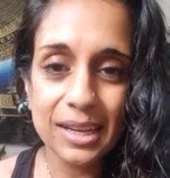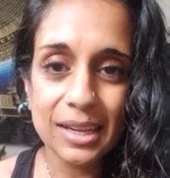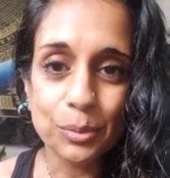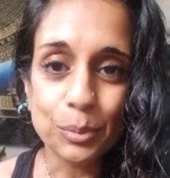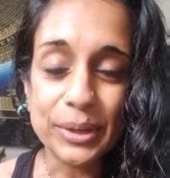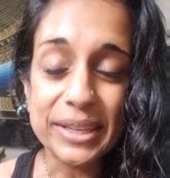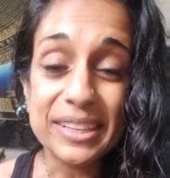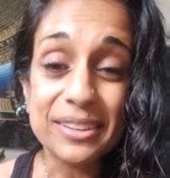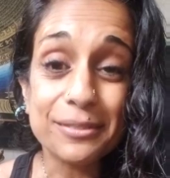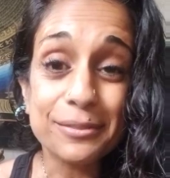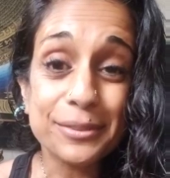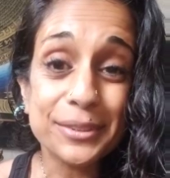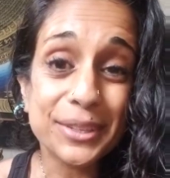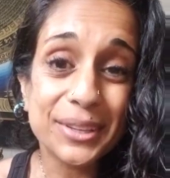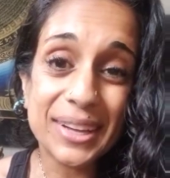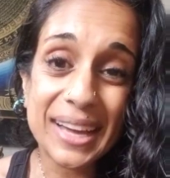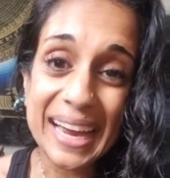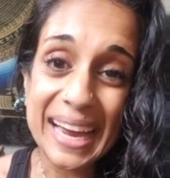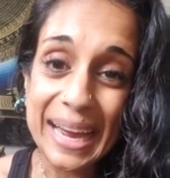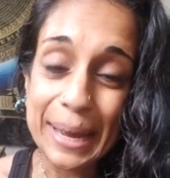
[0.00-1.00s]
We can feel
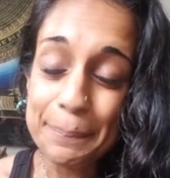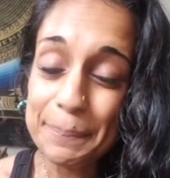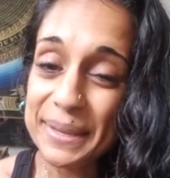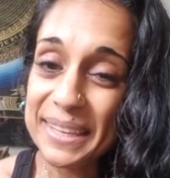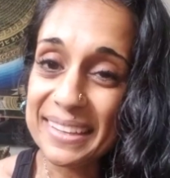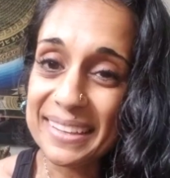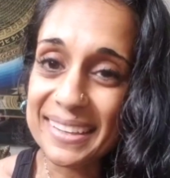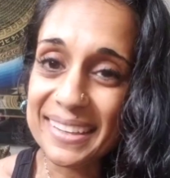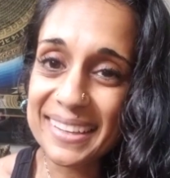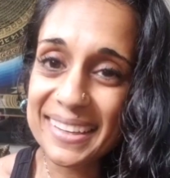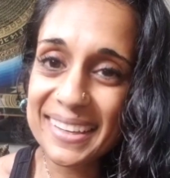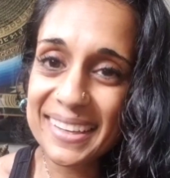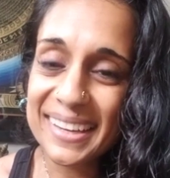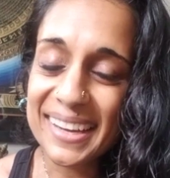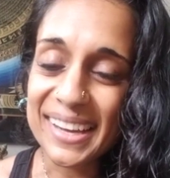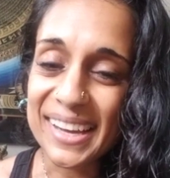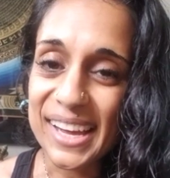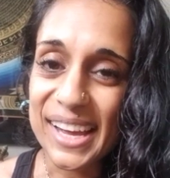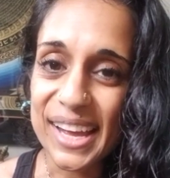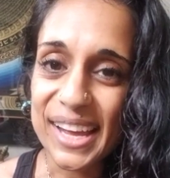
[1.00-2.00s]
happy,
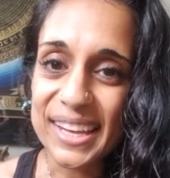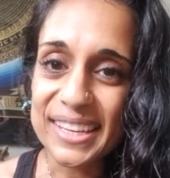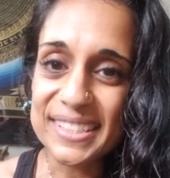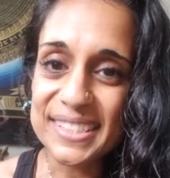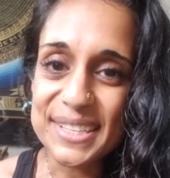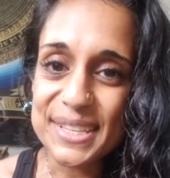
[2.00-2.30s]
and